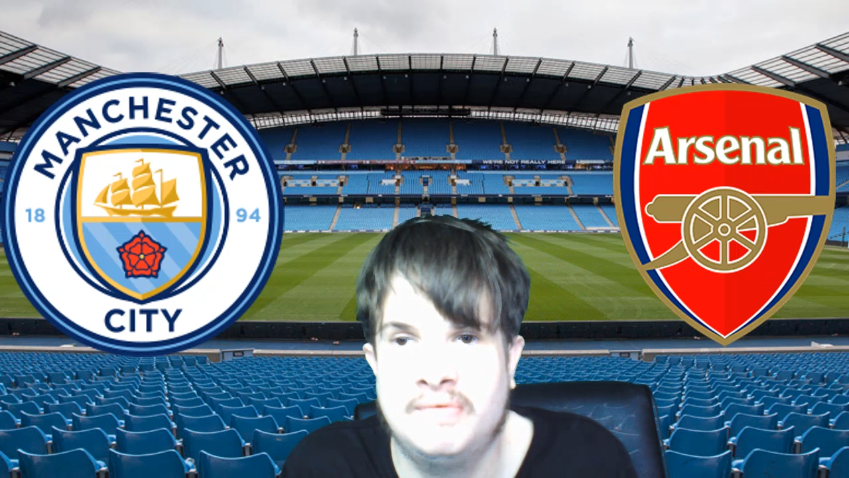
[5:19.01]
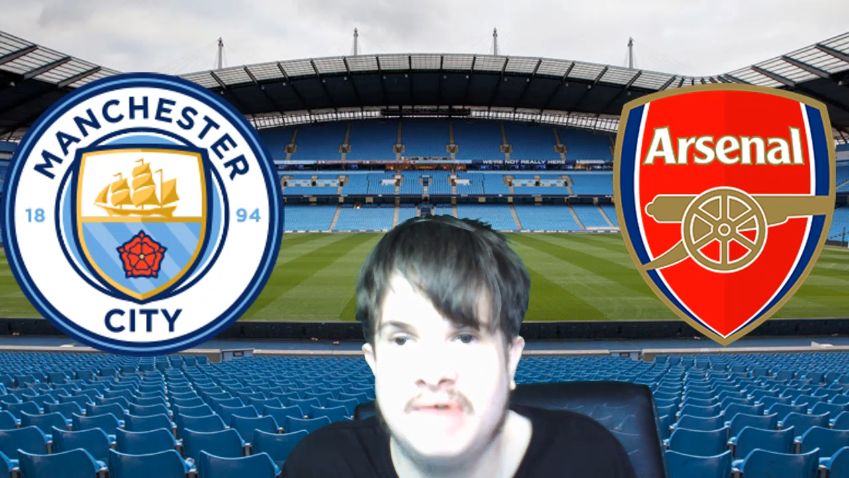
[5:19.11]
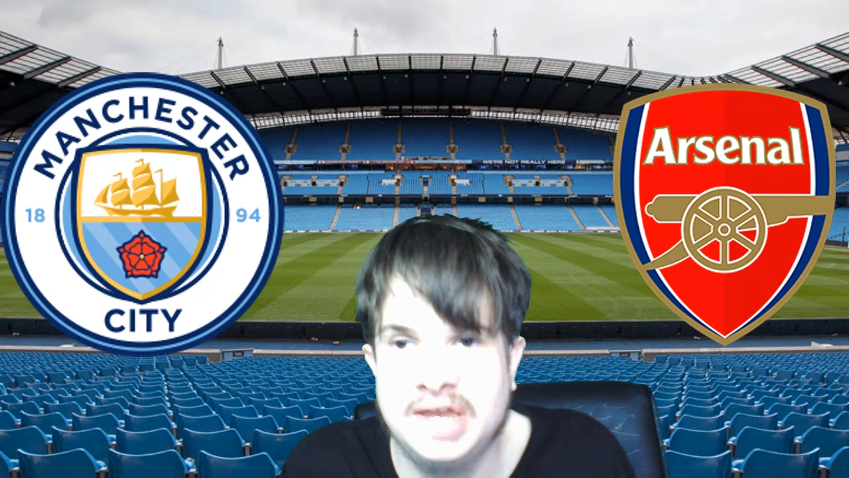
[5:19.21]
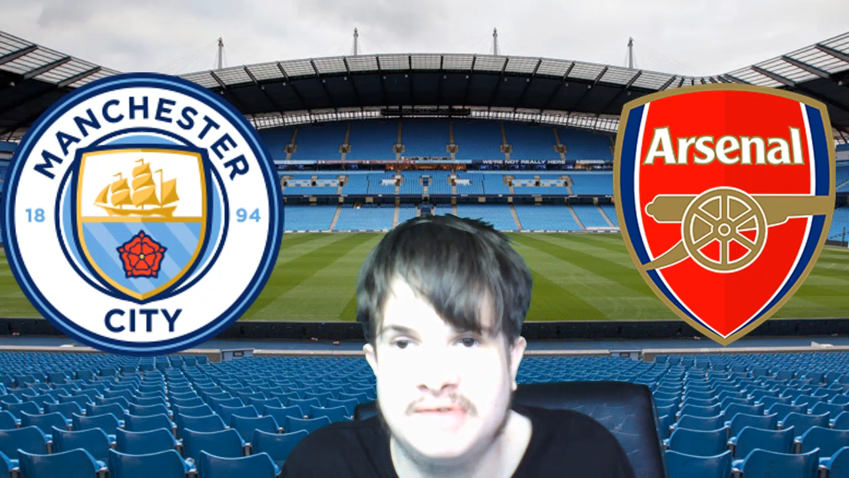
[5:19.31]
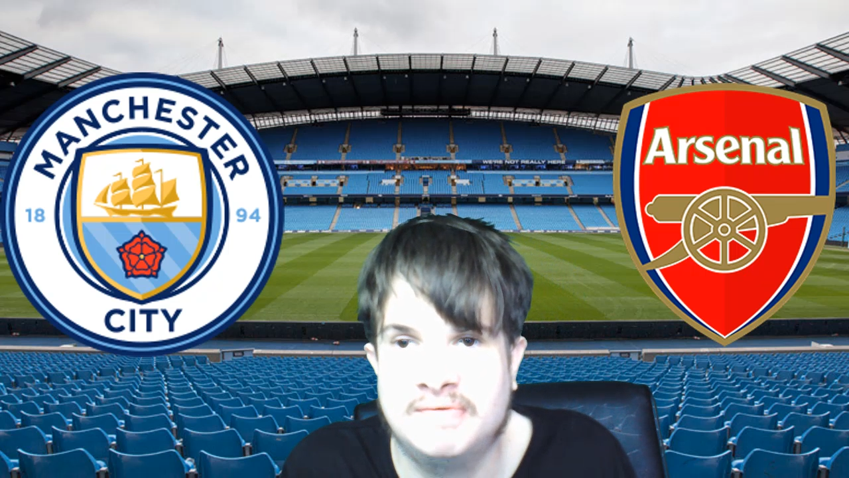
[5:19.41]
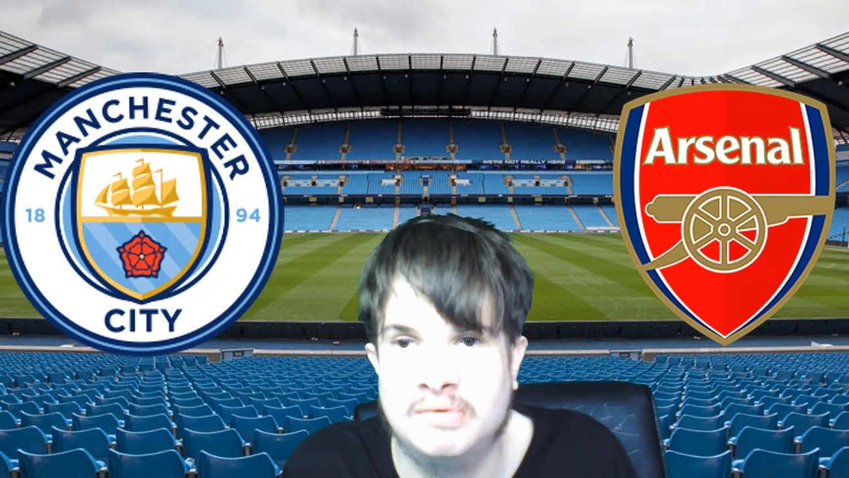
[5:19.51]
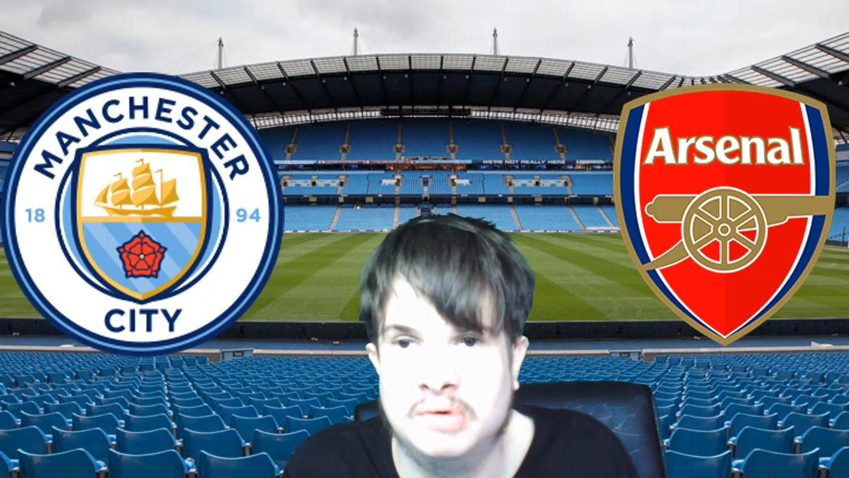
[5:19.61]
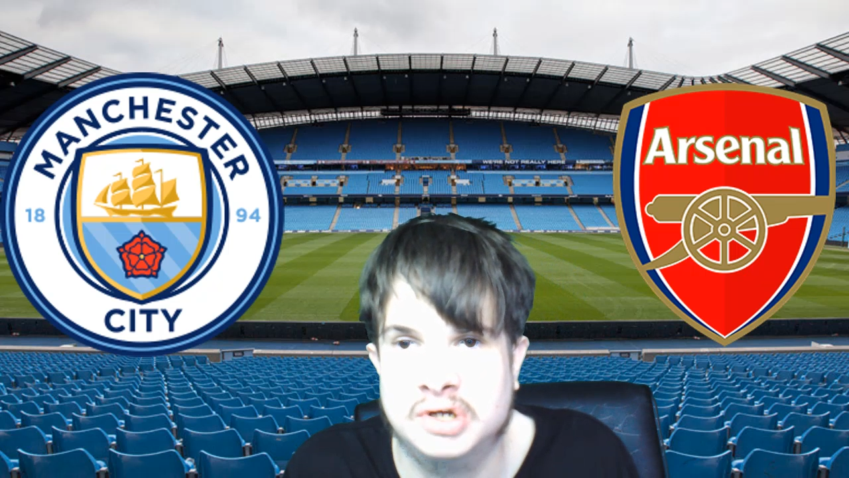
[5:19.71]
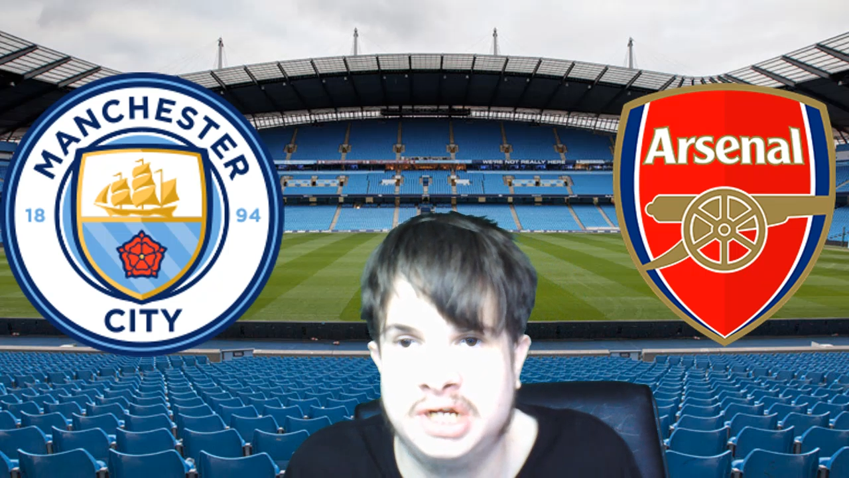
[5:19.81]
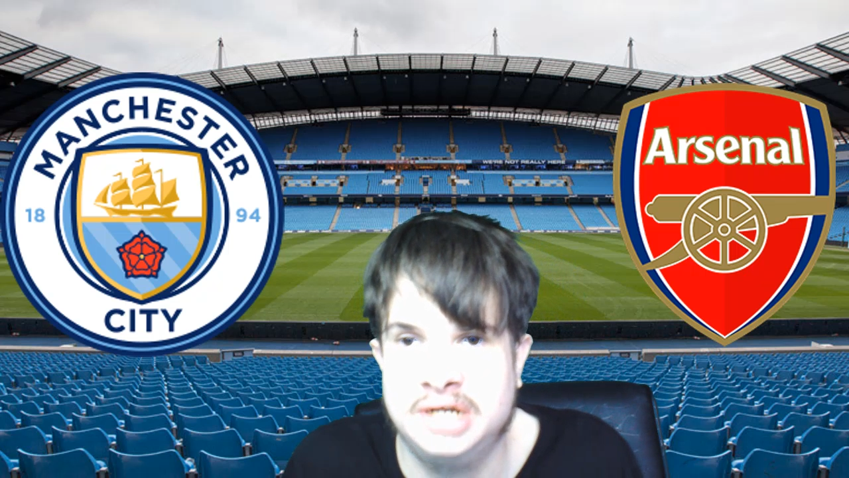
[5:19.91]
Thanks for
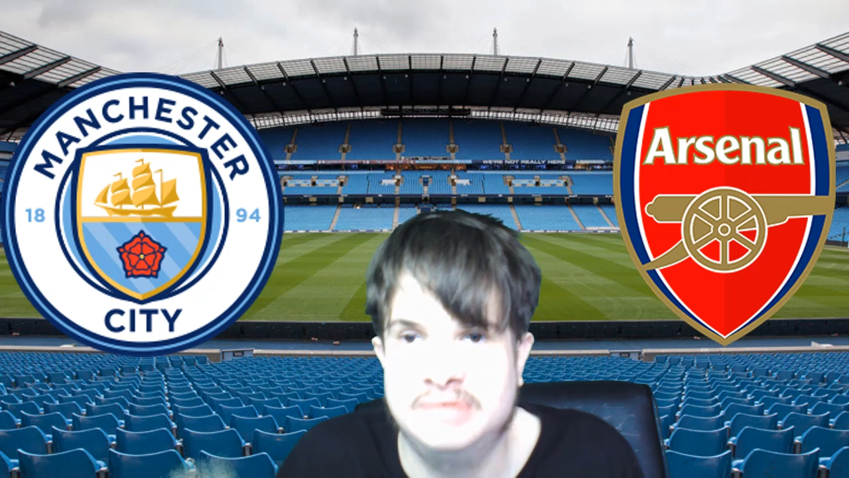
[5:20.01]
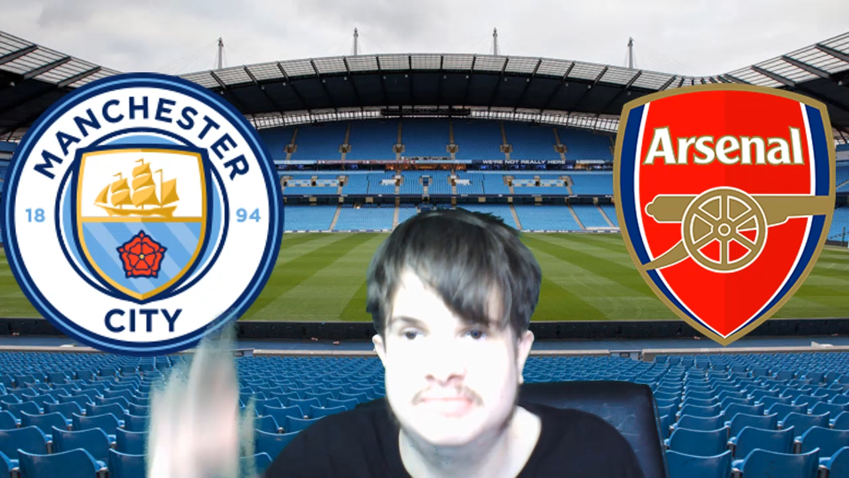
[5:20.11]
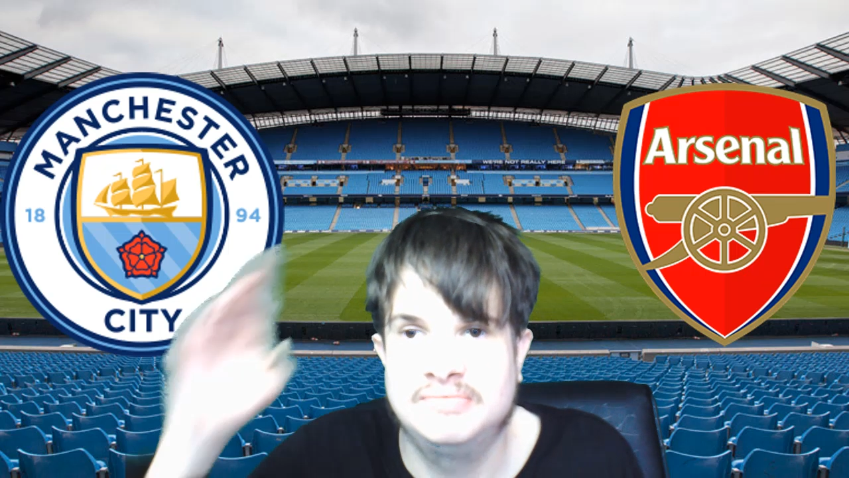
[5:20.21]
watching.